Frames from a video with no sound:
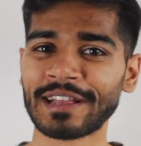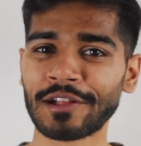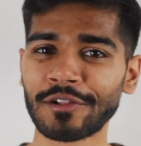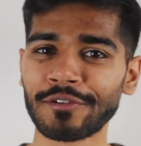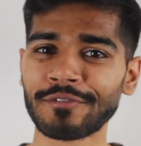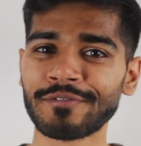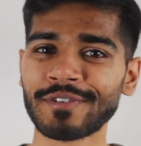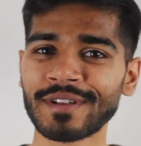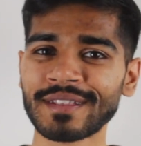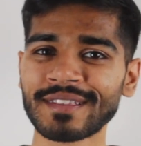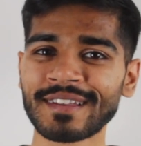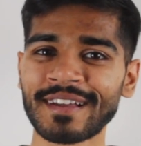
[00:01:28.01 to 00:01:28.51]

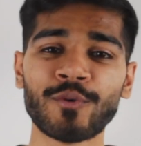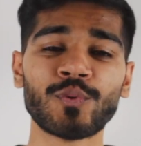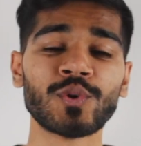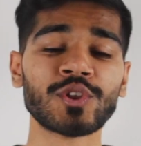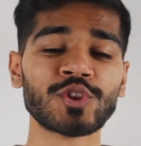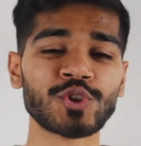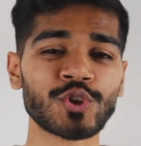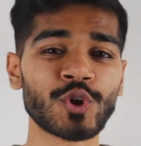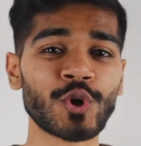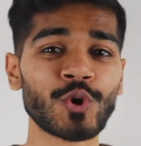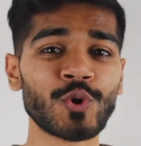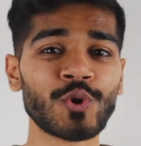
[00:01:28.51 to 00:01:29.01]
elephant, he
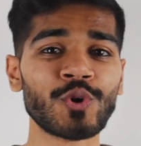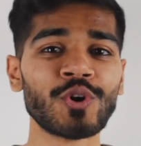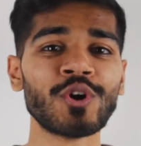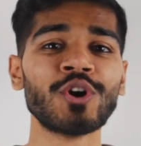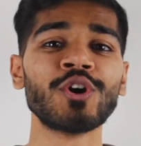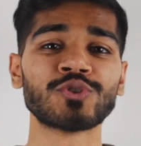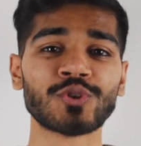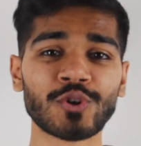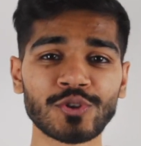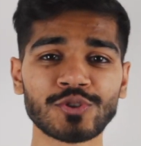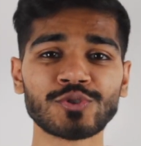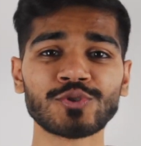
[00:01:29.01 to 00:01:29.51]
would know
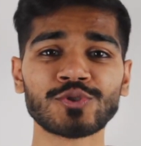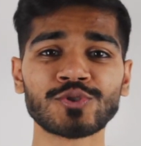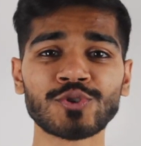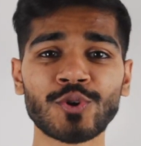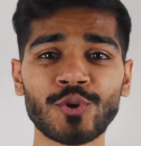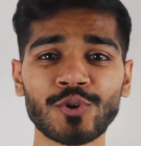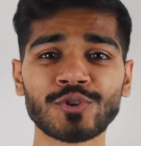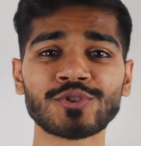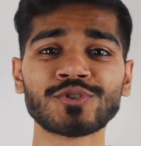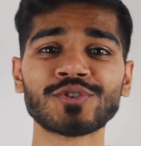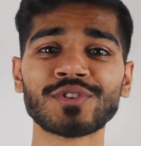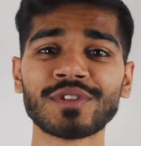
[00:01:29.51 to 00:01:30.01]
not to
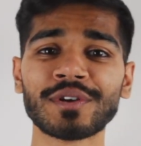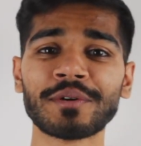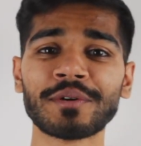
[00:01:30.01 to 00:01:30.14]
talk to